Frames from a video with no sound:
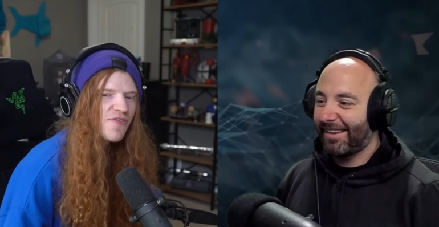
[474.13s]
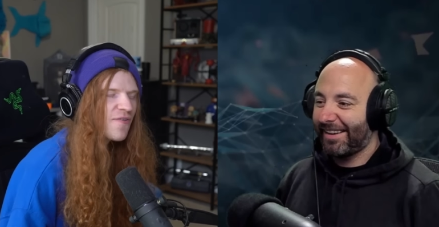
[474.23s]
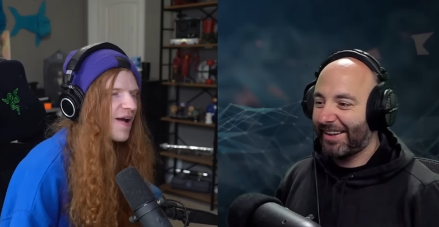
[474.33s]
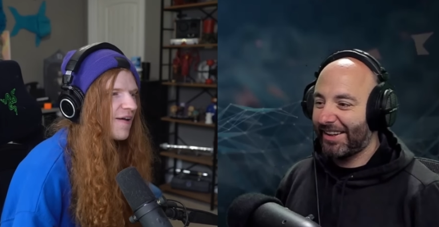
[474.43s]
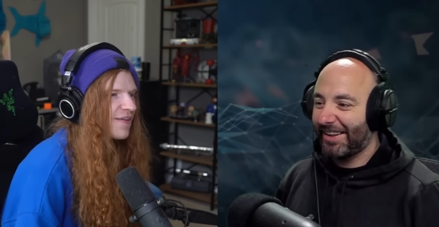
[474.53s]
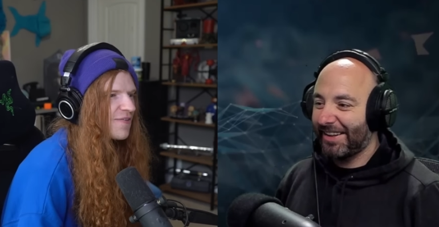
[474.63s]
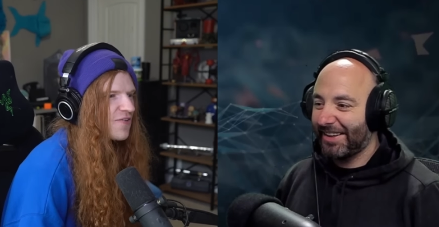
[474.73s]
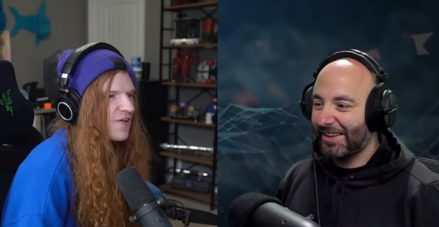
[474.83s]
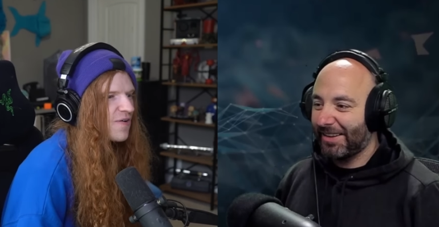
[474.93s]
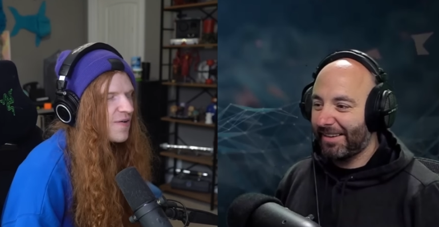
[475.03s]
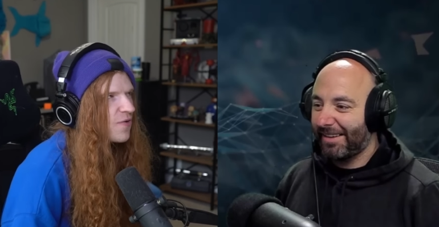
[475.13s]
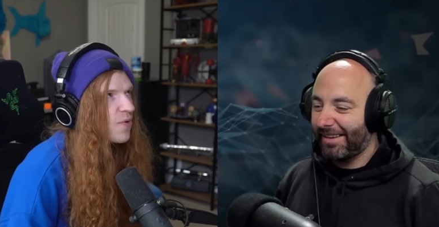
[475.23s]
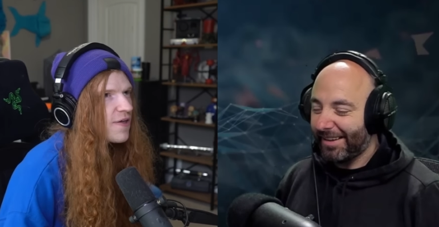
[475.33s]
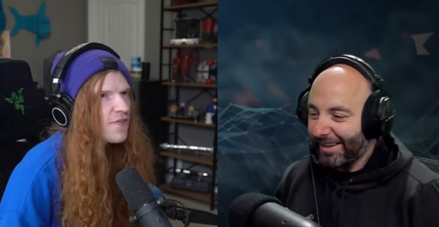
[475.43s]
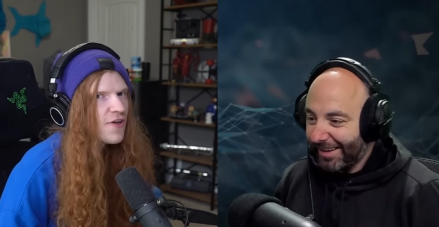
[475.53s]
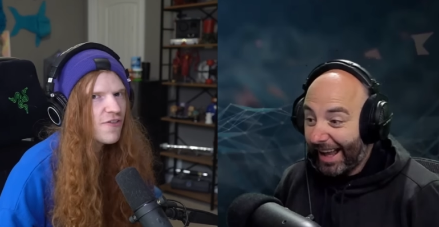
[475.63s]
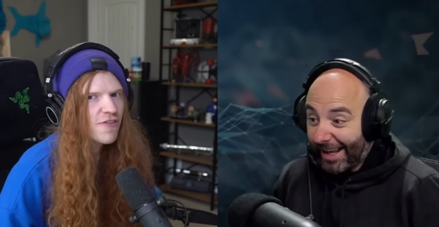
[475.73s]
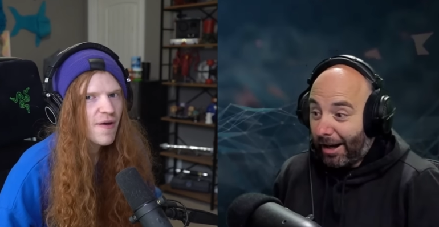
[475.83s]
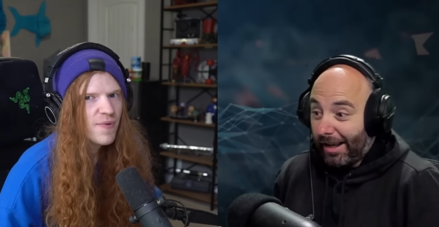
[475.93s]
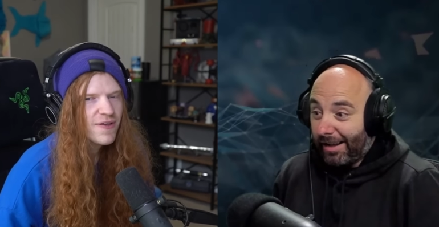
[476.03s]
Speaker 1: around it too. The one of the things
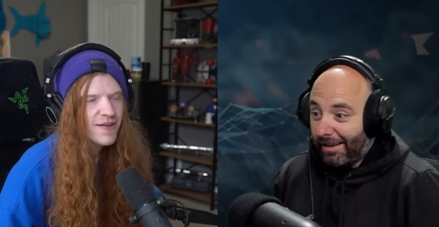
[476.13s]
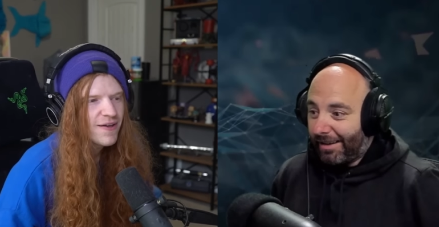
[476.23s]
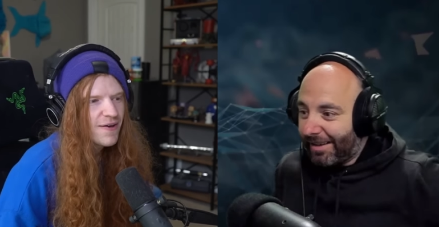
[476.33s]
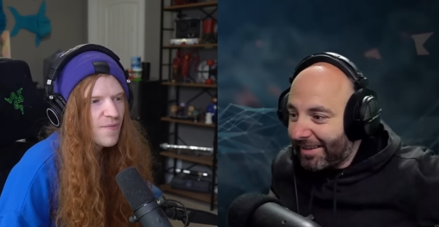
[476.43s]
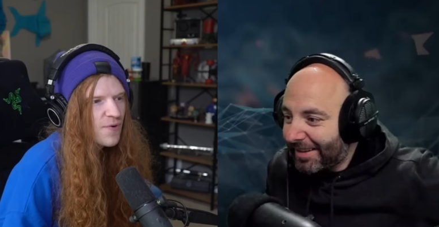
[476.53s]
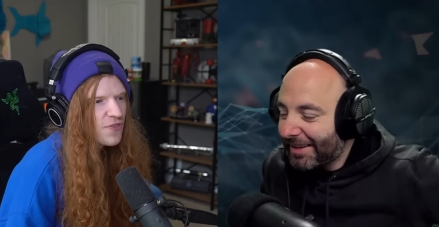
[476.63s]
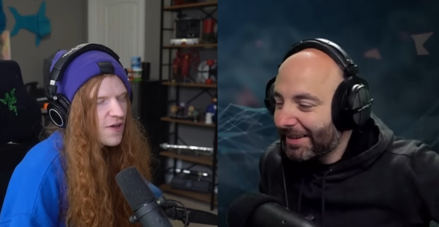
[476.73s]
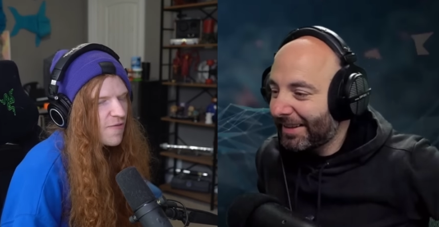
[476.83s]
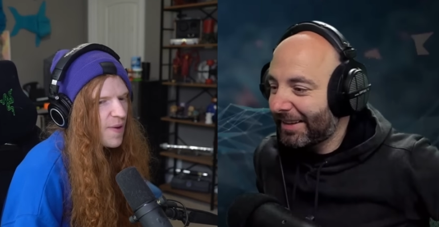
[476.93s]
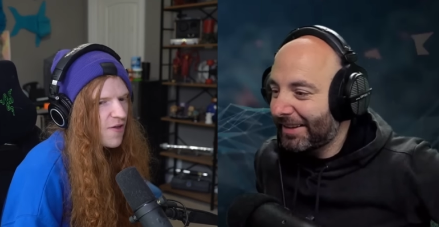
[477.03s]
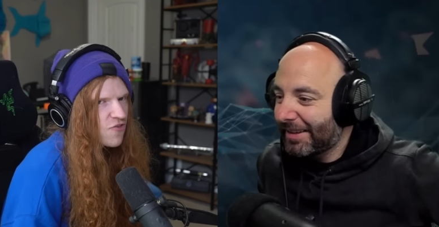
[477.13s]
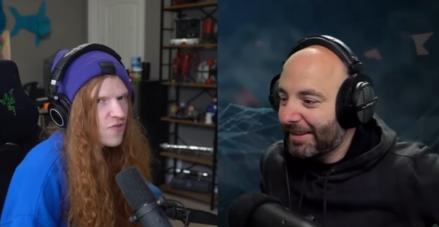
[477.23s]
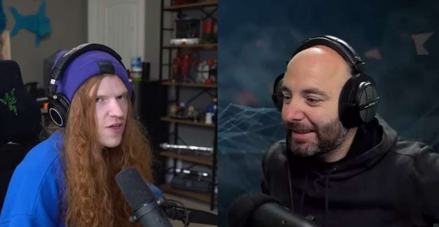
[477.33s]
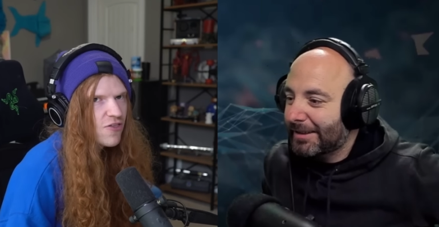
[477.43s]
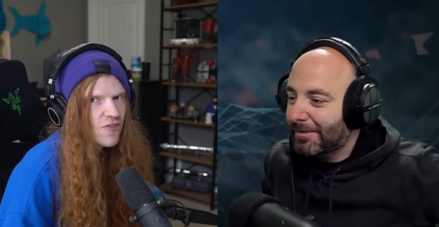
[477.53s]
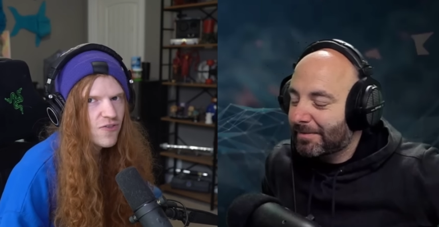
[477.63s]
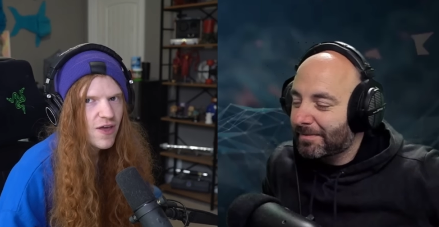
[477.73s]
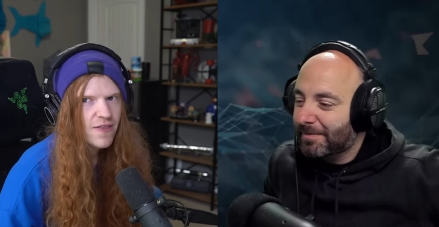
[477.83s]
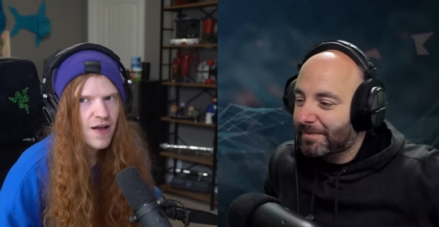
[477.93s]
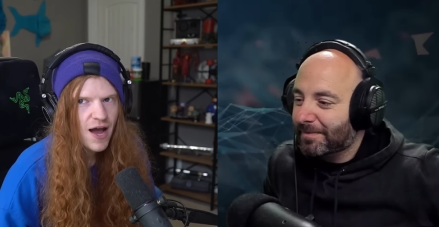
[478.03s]
yeah. that's coming with the expansion that's
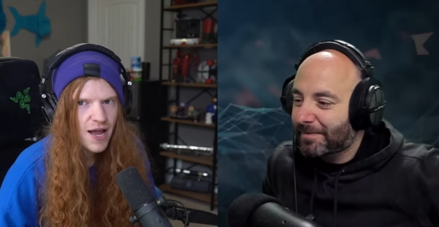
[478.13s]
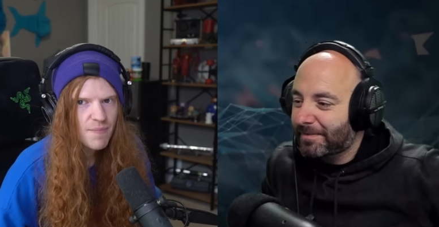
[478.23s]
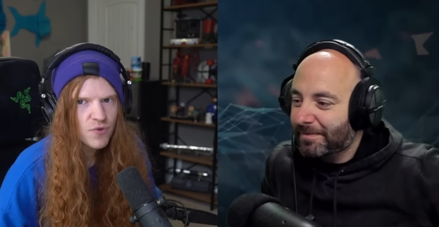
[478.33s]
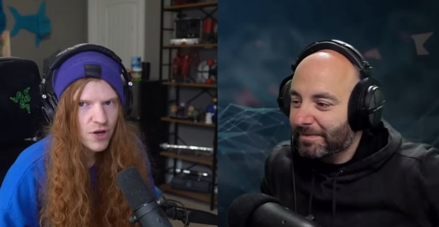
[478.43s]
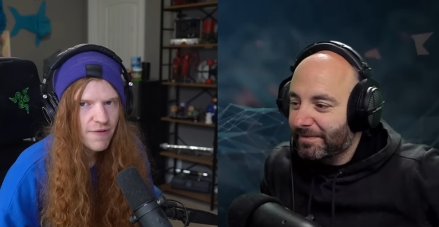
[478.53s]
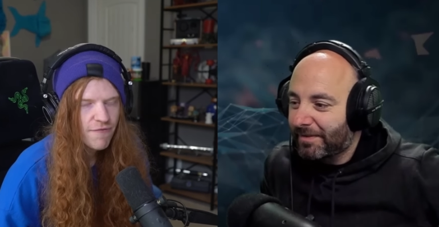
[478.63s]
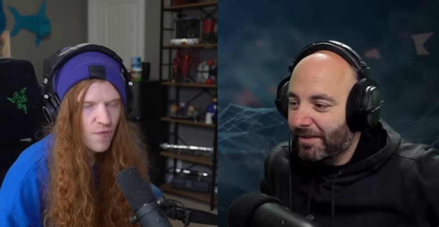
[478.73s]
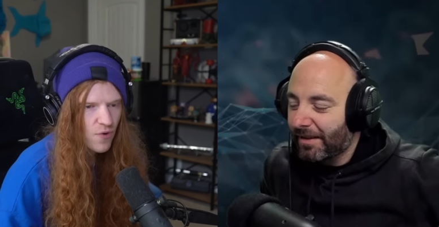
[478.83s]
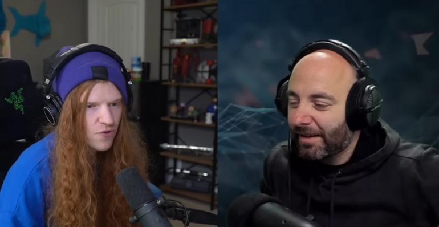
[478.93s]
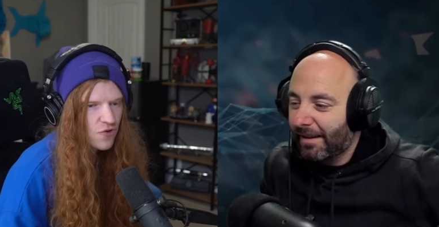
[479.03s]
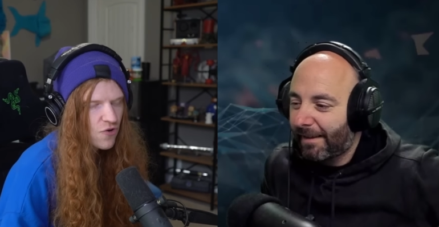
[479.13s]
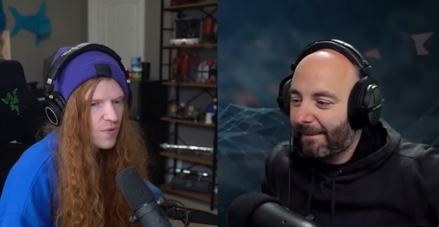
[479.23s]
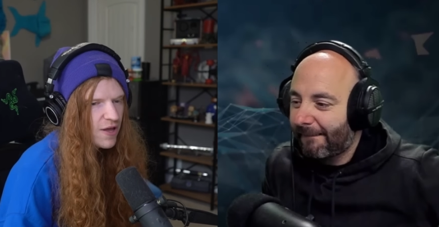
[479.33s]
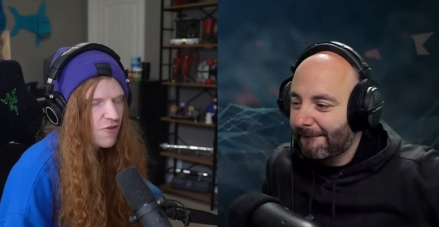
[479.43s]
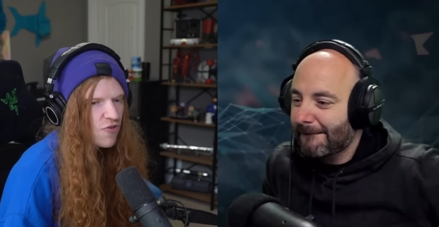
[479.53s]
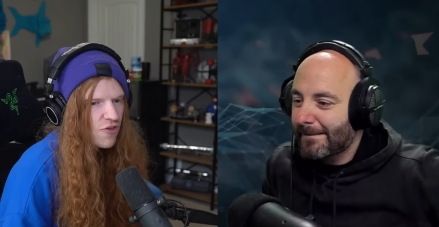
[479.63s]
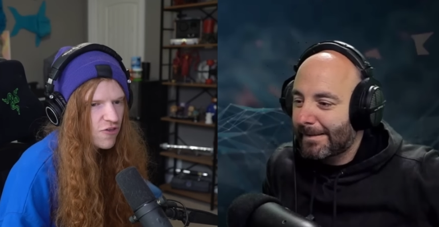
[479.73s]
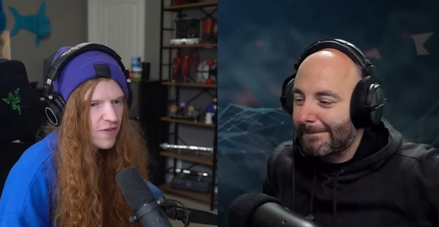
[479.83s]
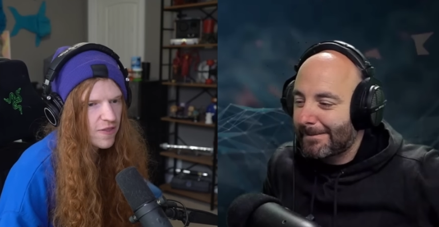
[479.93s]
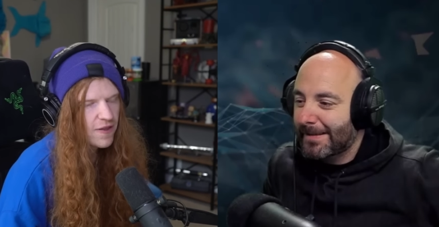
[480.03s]
that I'm looking forward to is the
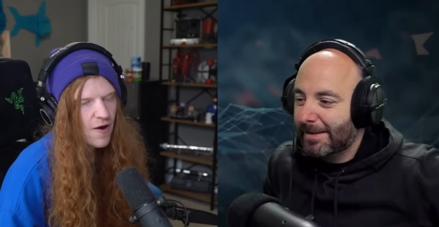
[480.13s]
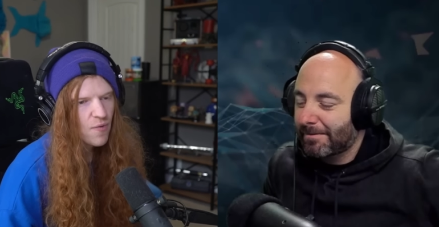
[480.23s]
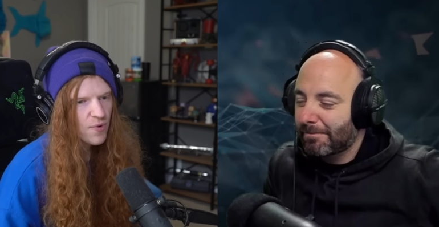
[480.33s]
Citadel.